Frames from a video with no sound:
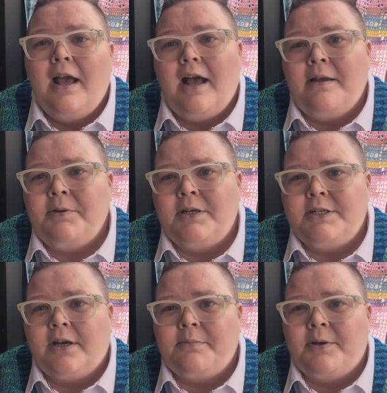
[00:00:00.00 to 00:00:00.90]
I'm going to
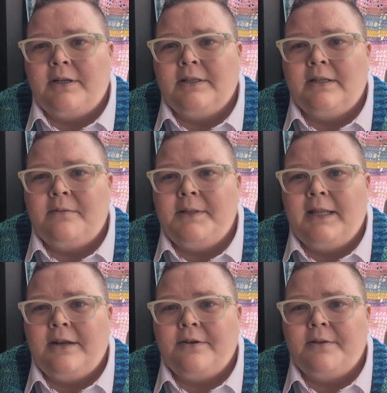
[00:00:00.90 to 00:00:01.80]
talk about a little bit
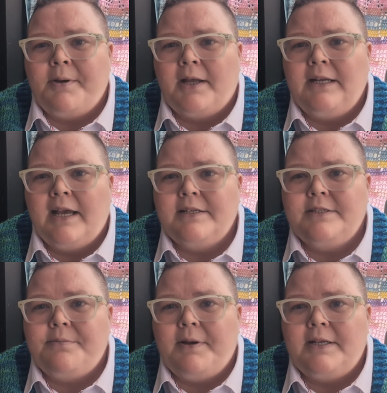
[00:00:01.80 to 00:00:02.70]
later in the
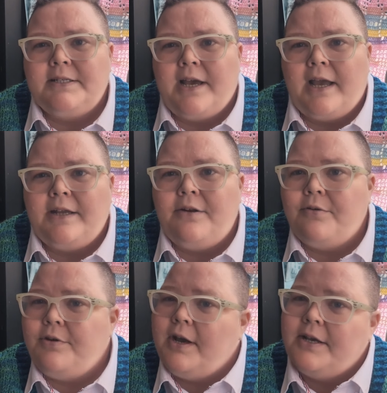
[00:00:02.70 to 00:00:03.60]
podcast, but I know
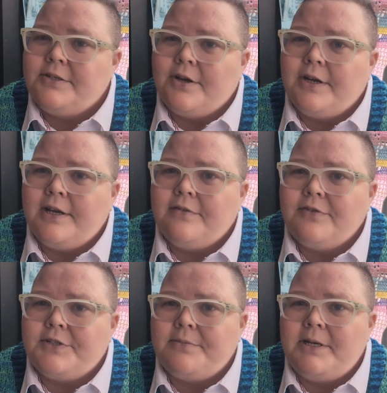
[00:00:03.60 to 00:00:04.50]
you guys are here
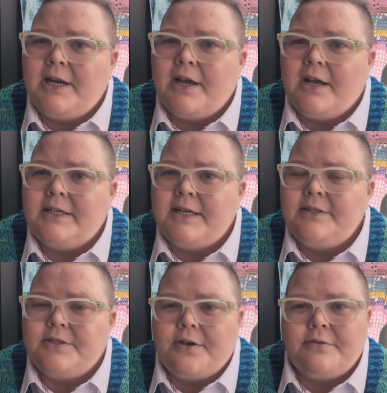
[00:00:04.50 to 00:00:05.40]
for some knitting
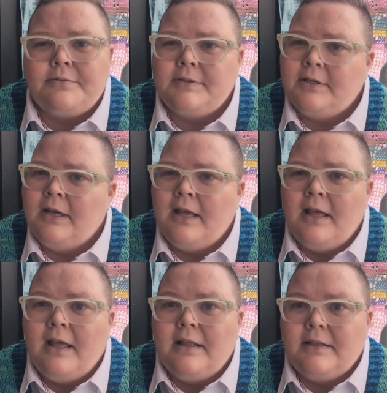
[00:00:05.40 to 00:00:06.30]
content, so
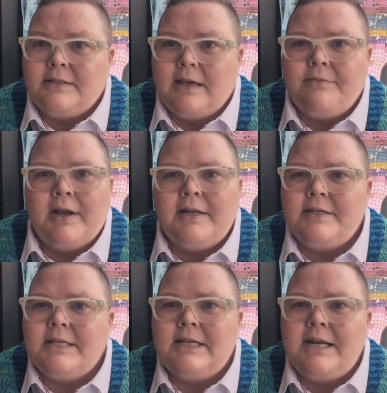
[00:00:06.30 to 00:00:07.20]
let's get right
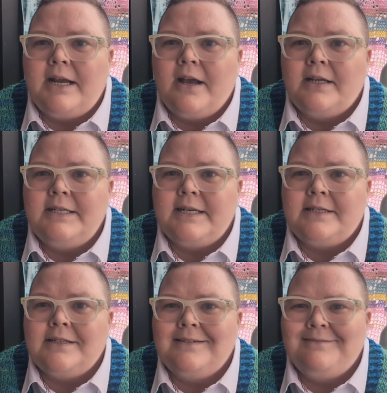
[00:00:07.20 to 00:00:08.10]
into the knitting content.